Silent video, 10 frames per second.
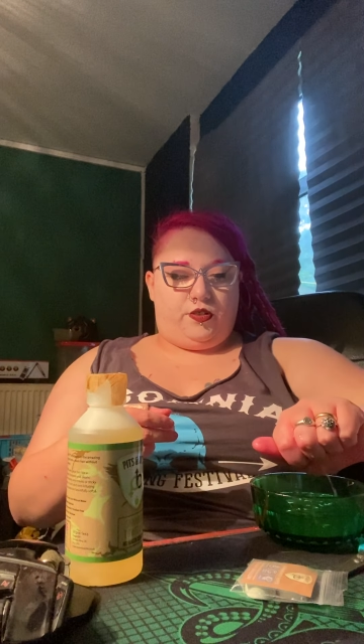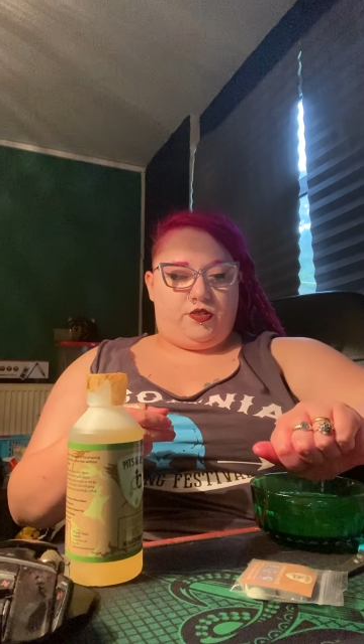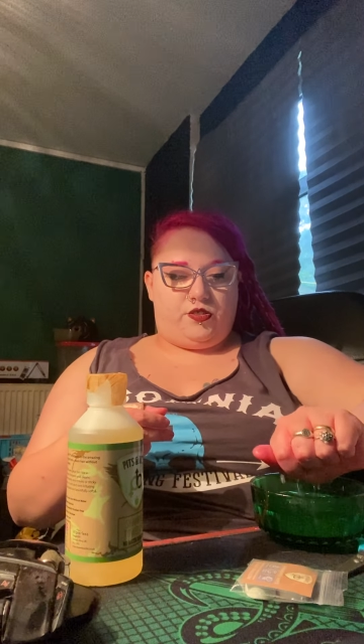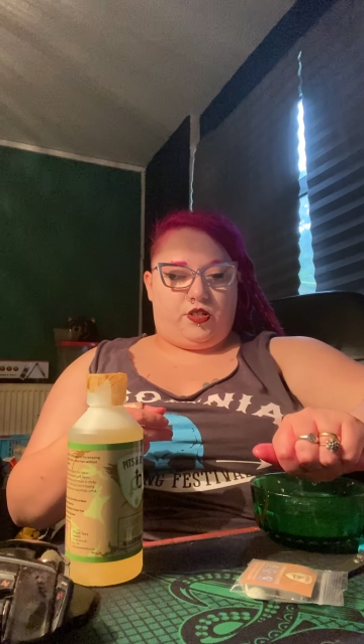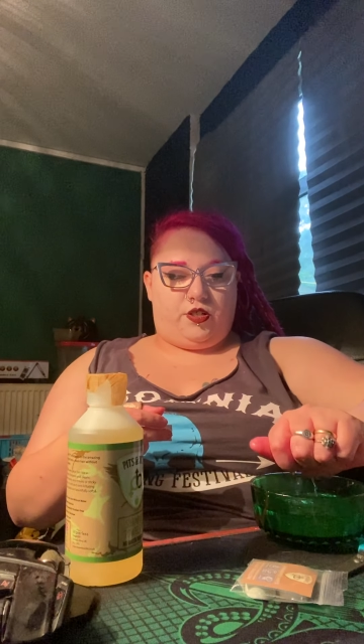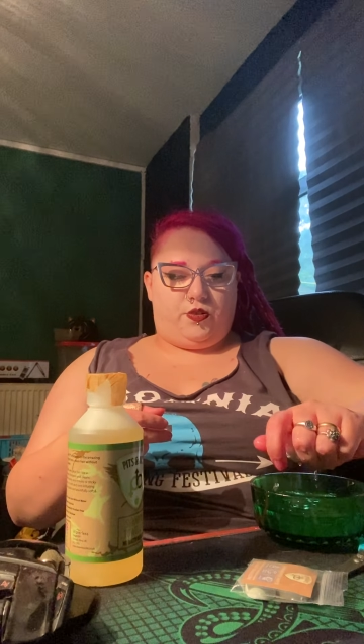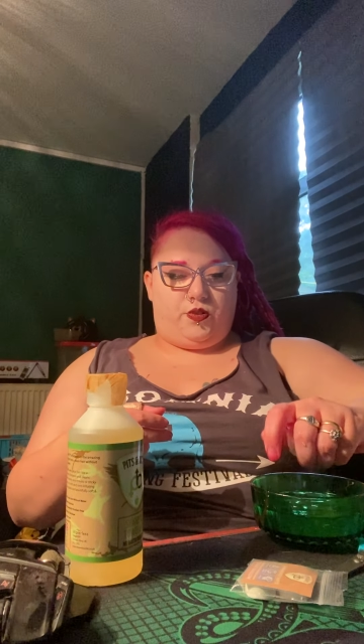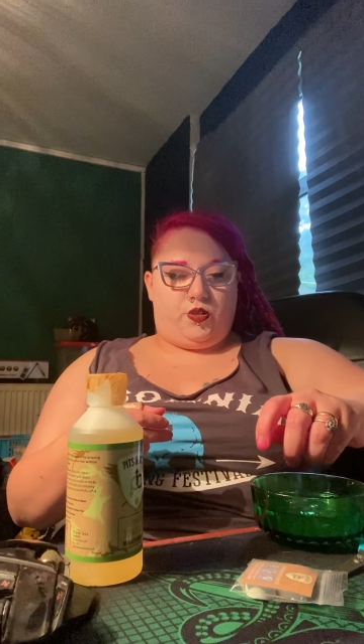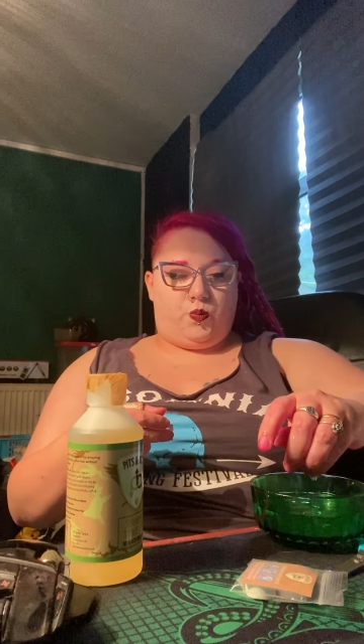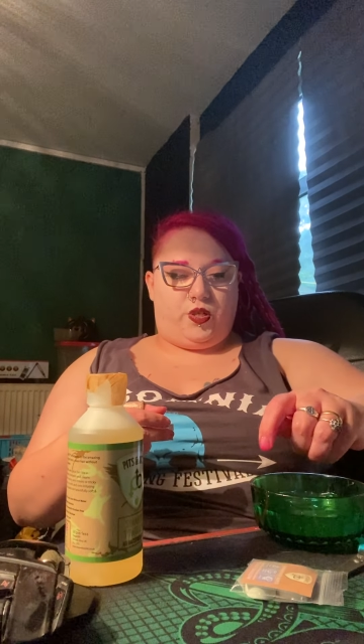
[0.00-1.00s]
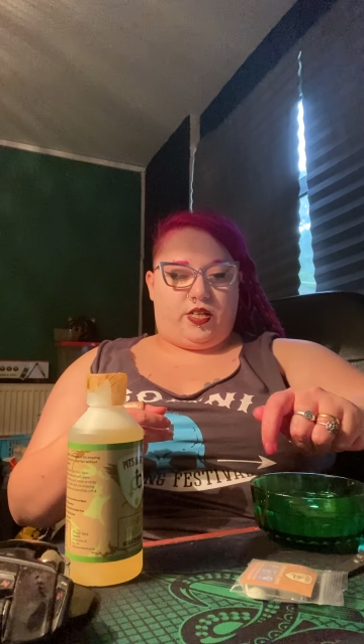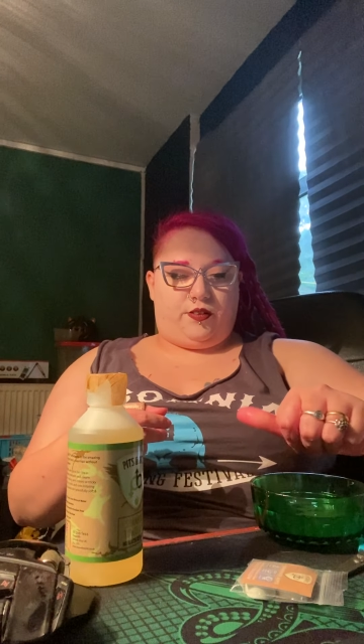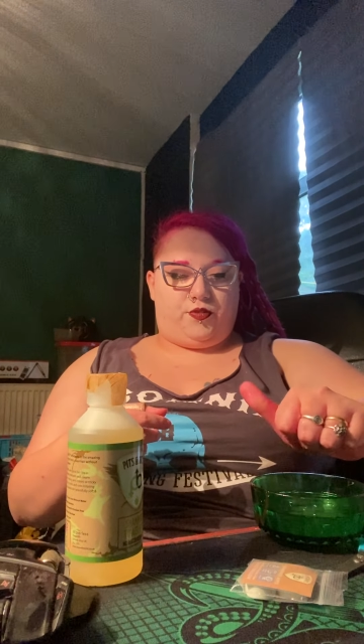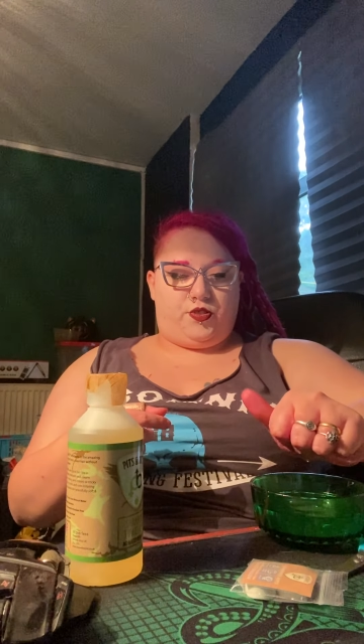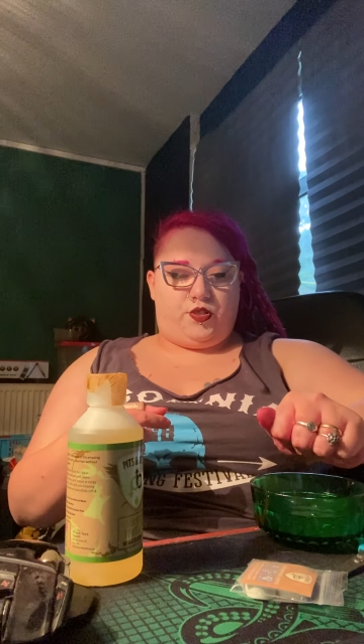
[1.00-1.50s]
so you would
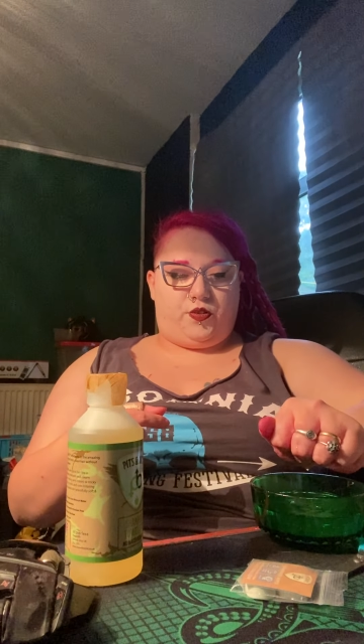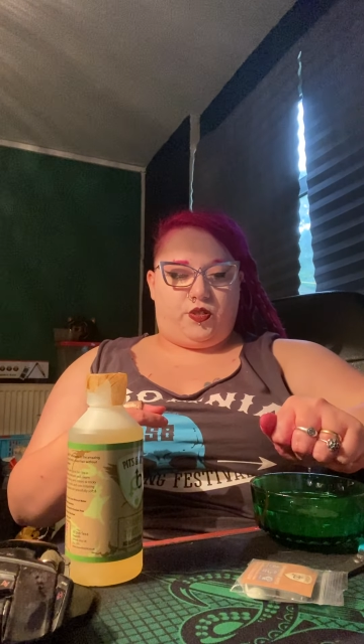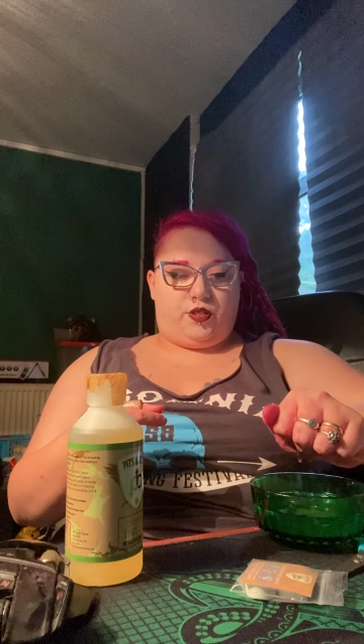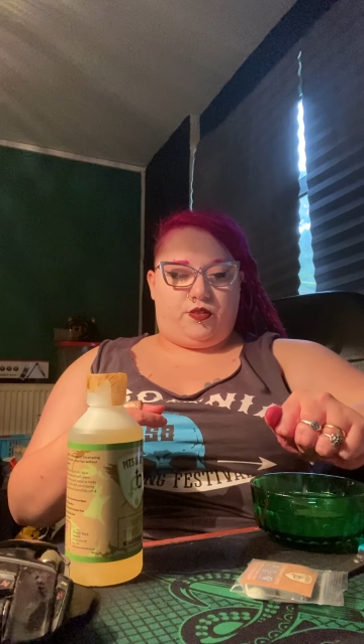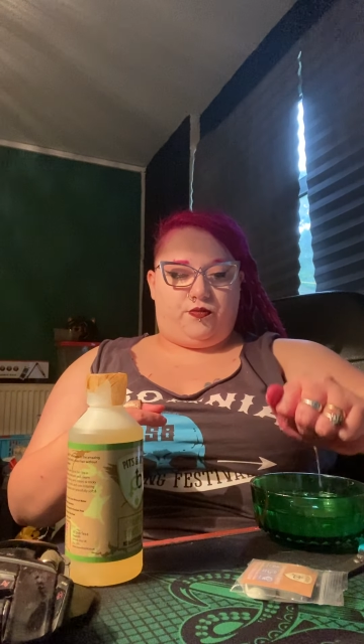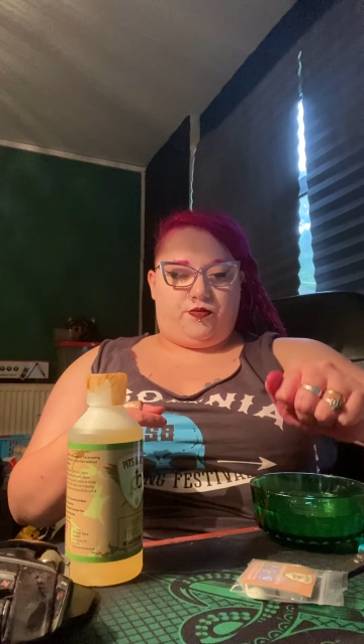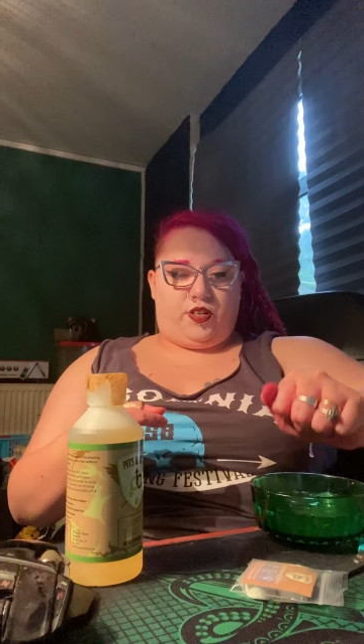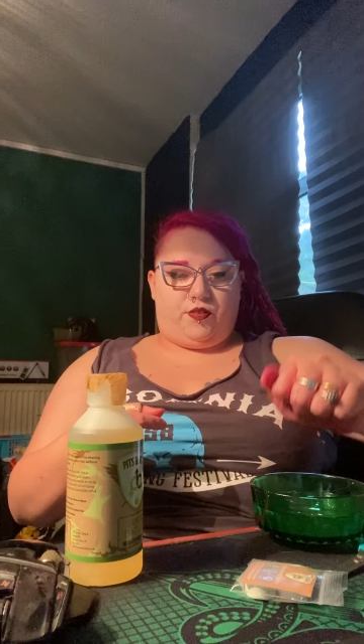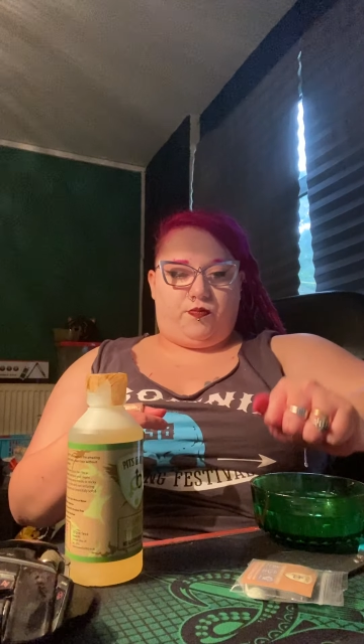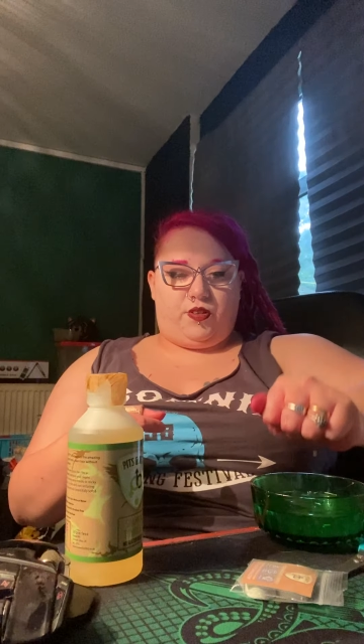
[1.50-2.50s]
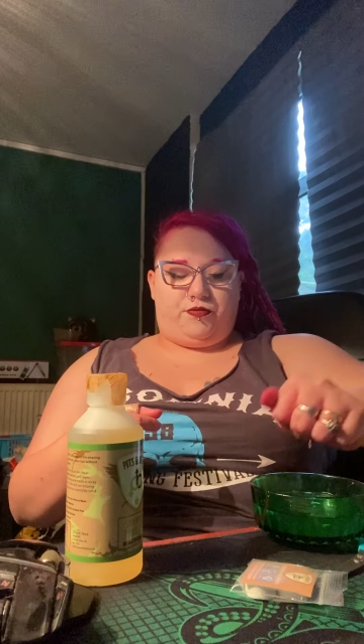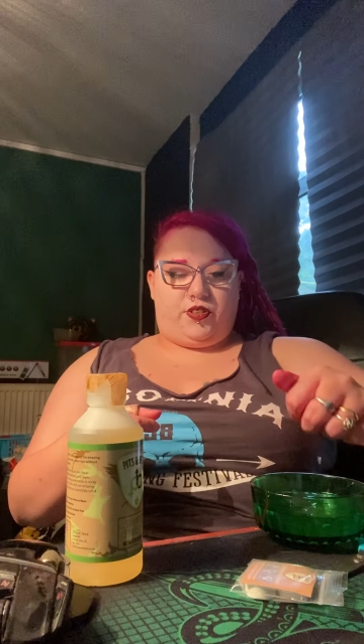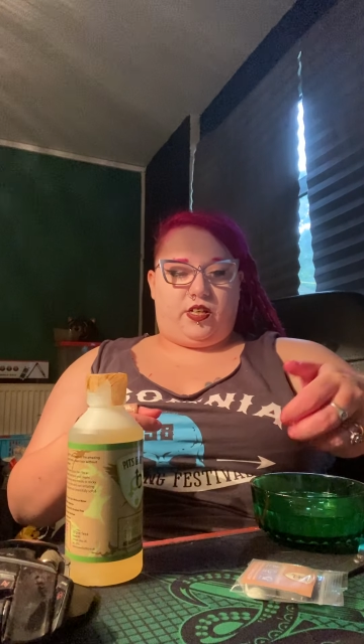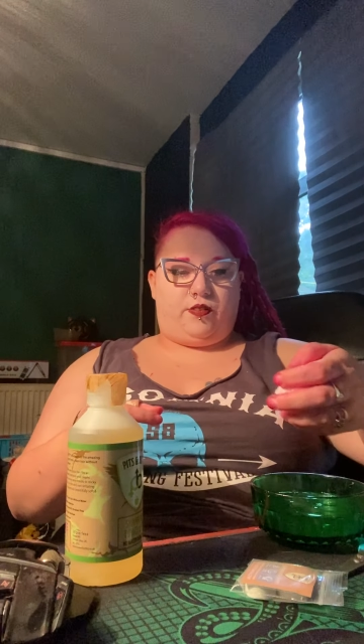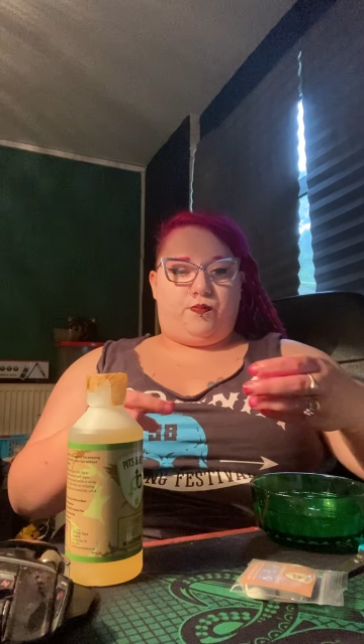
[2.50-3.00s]
have to forgive me for
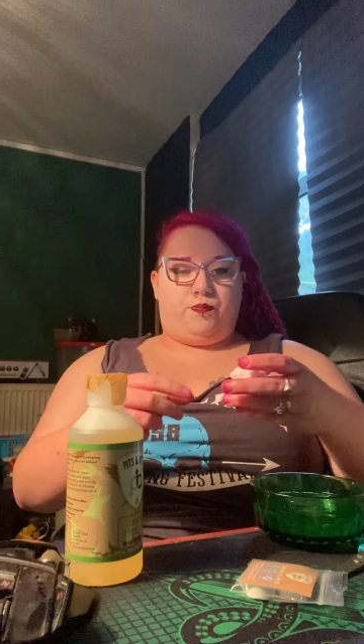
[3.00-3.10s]
that.